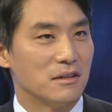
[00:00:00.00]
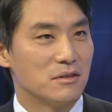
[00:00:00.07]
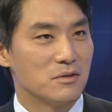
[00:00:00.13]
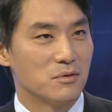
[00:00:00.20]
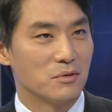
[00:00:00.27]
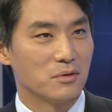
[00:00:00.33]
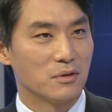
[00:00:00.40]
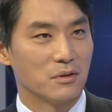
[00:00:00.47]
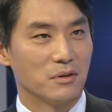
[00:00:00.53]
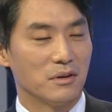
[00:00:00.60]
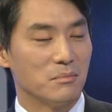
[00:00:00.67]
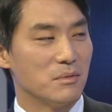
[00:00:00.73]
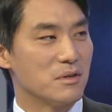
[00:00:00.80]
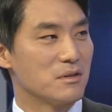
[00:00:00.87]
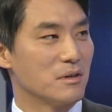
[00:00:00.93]
its nuclear
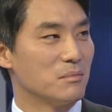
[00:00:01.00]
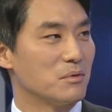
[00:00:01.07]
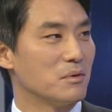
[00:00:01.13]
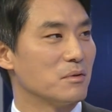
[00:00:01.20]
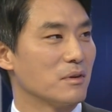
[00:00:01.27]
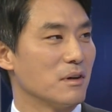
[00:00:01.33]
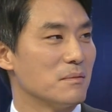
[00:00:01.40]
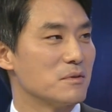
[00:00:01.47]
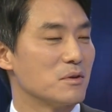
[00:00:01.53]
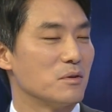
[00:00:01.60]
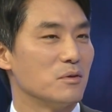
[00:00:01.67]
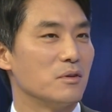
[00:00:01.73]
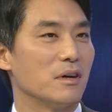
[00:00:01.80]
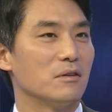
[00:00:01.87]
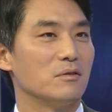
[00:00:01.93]
and missile program, so
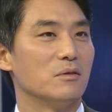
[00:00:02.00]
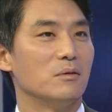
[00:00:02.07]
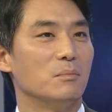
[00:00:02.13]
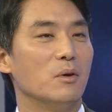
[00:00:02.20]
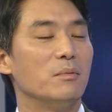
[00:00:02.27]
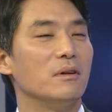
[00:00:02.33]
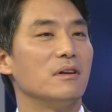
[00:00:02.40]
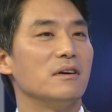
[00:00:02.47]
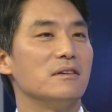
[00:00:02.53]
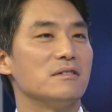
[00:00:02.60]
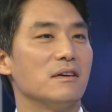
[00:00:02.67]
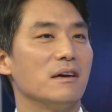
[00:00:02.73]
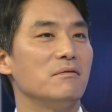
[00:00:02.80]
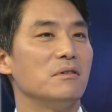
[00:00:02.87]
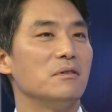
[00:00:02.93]
you got to
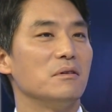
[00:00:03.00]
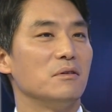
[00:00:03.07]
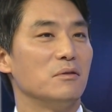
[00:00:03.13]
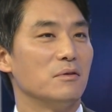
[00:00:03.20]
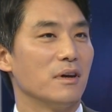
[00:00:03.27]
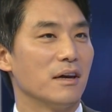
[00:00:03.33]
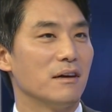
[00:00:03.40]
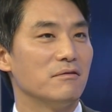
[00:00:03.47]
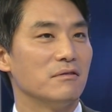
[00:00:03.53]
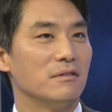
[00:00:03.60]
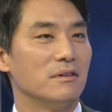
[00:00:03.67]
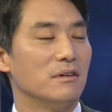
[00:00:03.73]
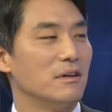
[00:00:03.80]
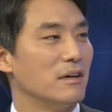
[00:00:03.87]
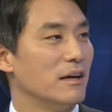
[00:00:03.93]
mobilize everything you have
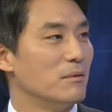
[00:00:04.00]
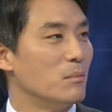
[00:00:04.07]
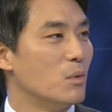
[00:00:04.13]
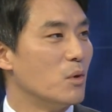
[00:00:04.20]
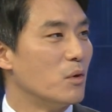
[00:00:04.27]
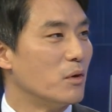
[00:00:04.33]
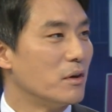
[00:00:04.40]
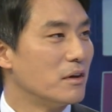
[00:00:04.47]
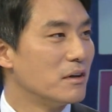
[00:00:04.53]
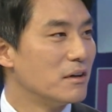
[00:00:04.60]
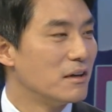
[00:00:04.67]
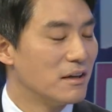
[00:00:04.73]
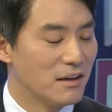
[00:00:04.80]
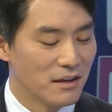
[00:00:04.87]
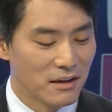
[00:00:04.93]
and more.
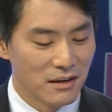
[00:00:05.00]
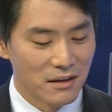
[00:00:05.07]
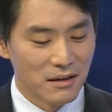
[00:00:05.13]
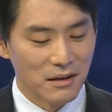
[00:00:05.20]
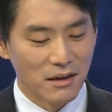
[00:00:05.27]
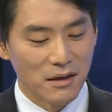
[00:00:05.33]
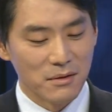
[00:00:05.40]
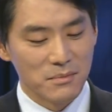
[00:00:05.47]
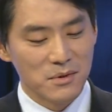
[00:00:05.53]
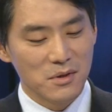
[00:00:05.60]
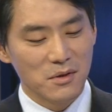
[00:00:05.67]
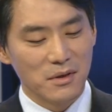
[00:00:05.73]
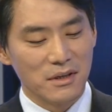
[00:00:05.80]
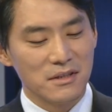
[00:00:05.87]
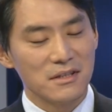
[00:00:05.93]

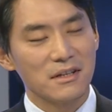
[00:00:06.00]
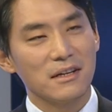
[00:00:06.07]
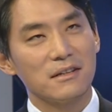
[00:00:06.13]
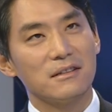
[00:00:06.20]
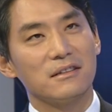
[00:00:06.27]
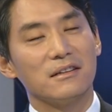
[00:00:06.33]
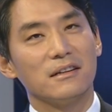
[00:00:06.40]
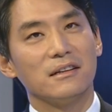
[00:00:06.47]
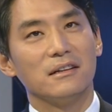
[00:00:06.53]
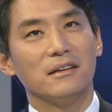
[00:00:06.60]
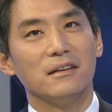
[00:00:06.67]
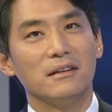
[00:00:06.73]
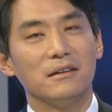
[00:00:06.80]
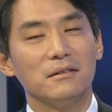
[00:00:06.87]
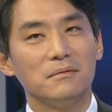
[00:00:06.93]
So it's not
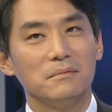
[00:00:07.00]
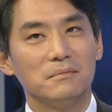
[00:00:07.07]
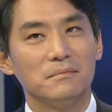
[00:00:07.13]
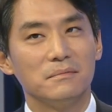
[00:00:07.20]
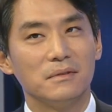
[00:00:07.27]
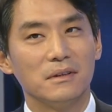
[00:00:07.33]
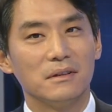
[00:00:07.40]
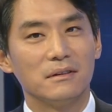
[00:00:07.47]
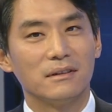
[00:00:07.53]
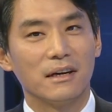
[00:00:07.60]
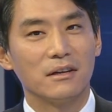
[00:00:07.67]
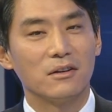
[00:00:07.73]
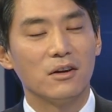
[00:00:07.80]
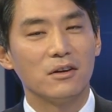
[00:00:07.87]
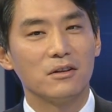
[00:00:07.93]
a
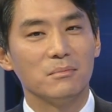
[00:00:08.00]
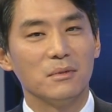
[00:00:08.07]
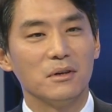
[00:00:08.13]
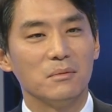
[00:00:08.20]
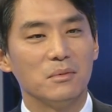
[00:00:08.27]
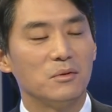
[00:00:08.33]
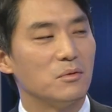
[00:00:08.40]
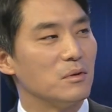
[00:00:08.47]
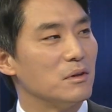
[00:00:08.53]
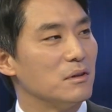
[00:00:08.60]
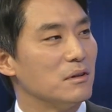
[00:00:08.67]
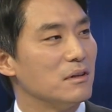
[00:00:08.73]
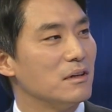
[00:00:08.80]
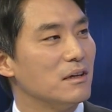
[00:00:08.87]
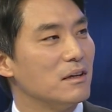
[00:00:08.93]
dichotomy between